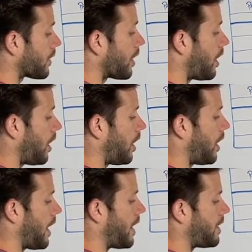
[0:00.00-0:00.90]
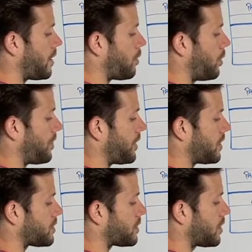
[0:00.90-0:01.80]
and with
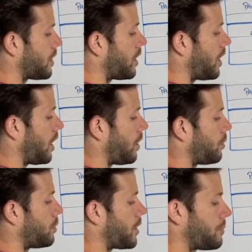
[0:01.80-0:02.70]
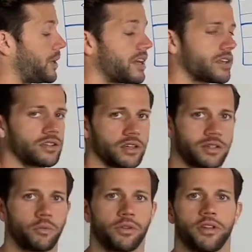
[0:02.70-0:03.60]
this, we want to be
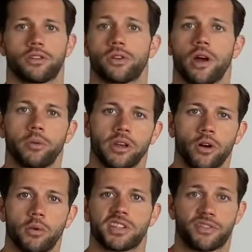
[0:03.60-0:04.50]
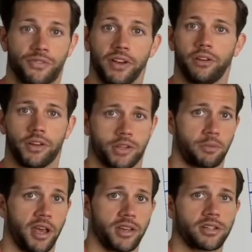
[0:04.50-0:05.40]
consistent with it so that we can always feel this
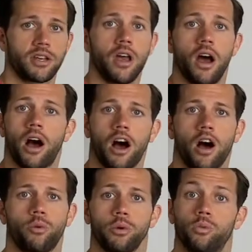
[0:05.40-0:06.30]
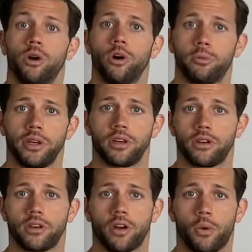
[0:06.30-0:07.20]
pace. We will be
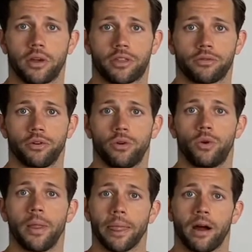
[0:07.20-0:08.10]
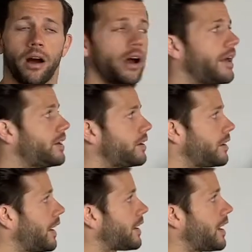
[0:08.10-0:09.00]
going through
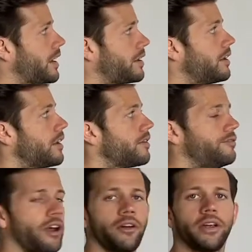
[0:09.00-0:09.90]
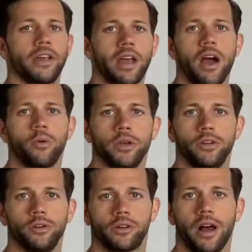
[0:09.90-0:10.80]
and kind of varying how we
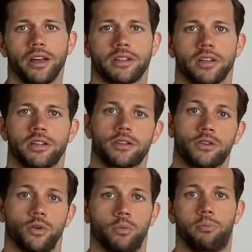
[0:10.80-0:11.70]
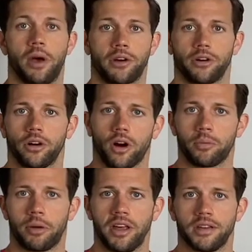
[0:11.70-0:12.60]
utilize this to better our
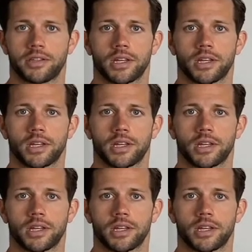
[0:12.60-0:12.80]
pace